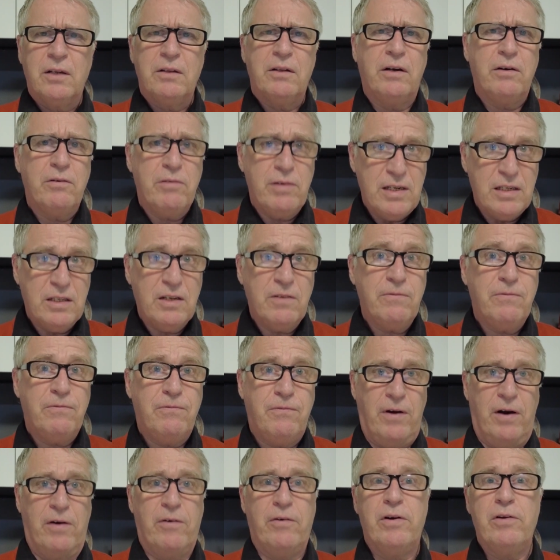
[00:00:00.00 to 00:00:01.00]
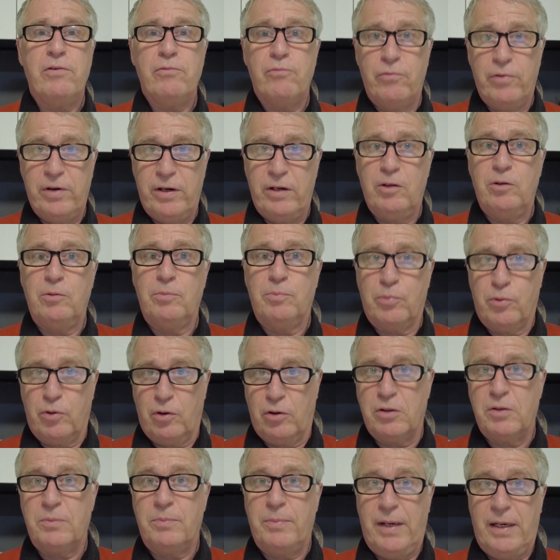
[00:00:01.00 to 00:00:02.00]
there is a very real
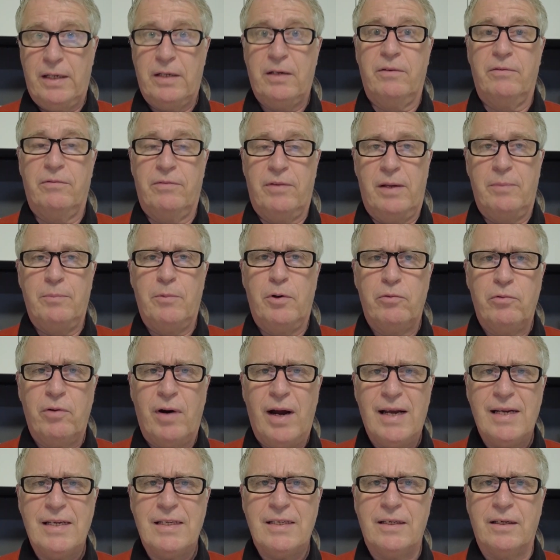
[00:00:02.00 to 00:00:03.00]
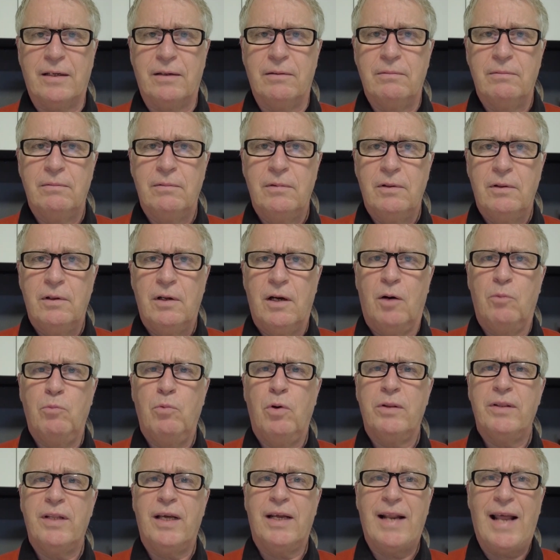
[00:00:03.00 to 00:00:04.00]
prospect of them arising, and
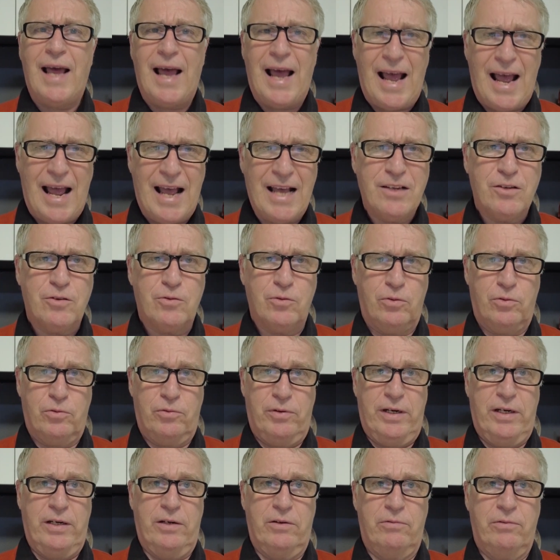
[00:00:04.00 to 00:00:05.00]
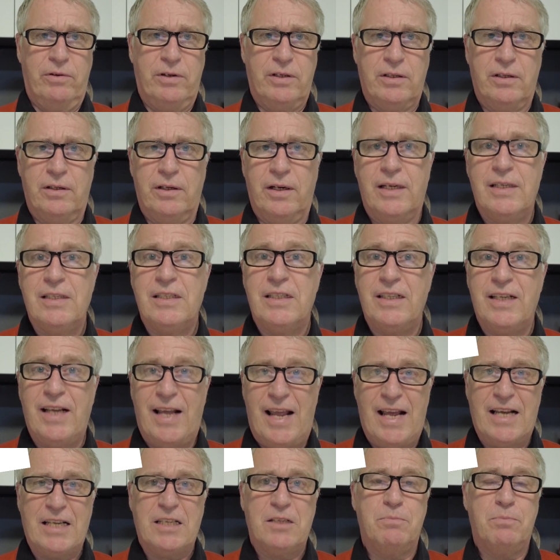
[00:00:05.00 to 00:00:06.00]
one that has already arisen is the
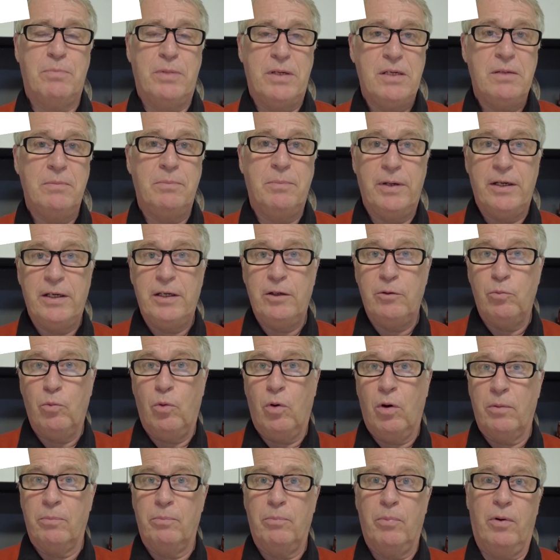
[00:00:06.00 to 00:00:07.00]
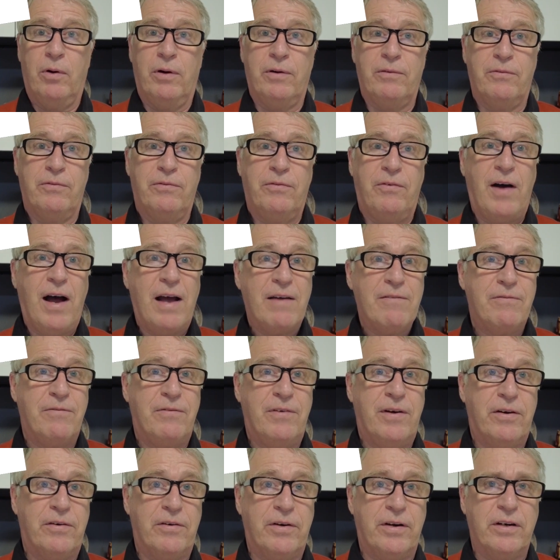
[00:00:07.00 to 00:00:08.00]
XBB 1.5
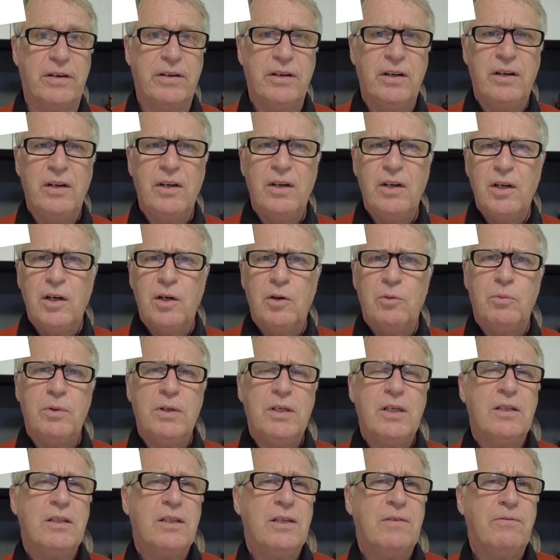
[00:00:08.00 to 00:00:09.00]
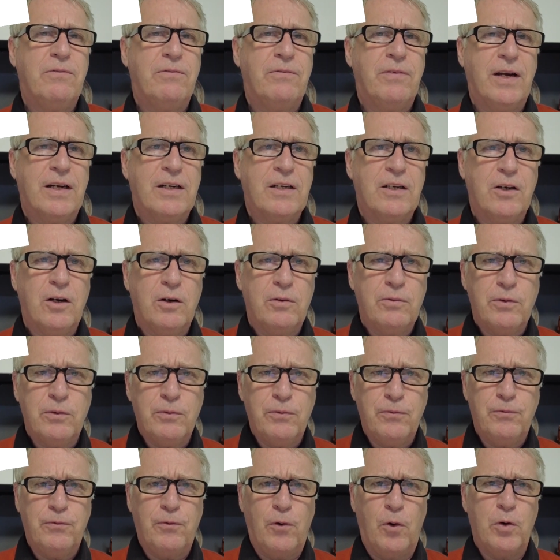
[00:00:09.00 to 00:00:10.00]
variant, which has infected over
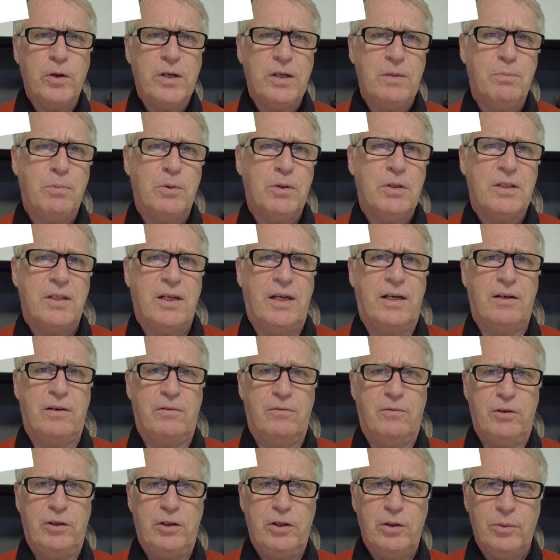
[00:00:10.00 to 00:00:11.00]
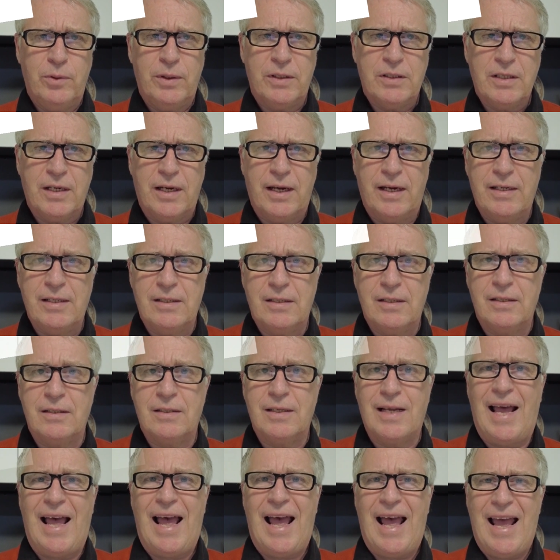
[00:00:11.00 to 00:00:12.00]
40% of the US
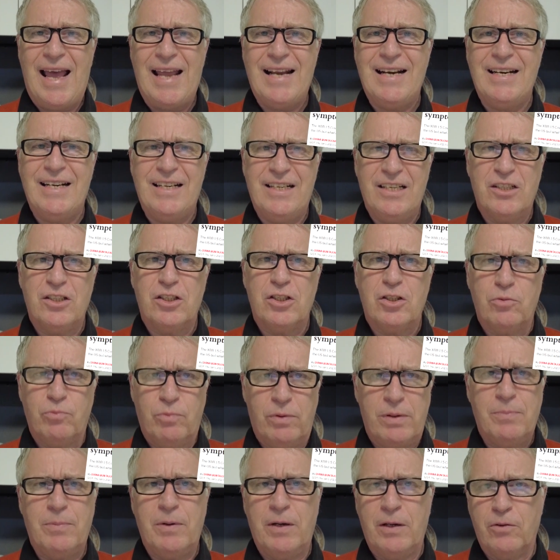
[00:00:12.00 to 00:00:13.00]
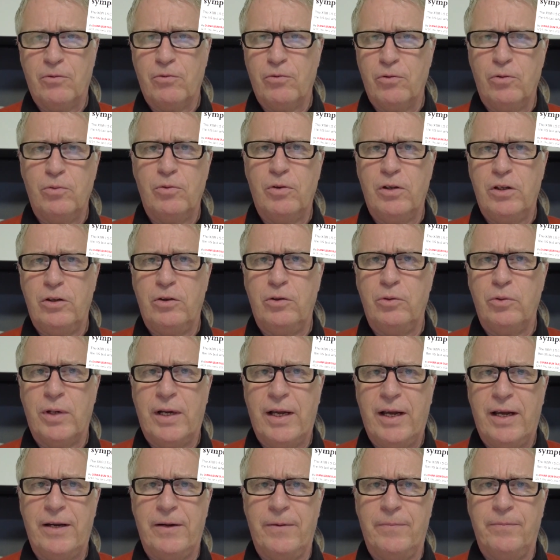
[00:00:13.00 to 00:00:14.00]
cases and is sweeping through the
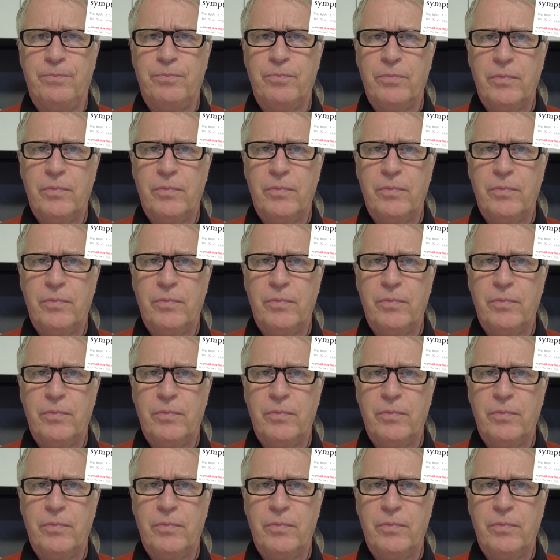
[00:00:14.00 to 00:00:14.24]
UK.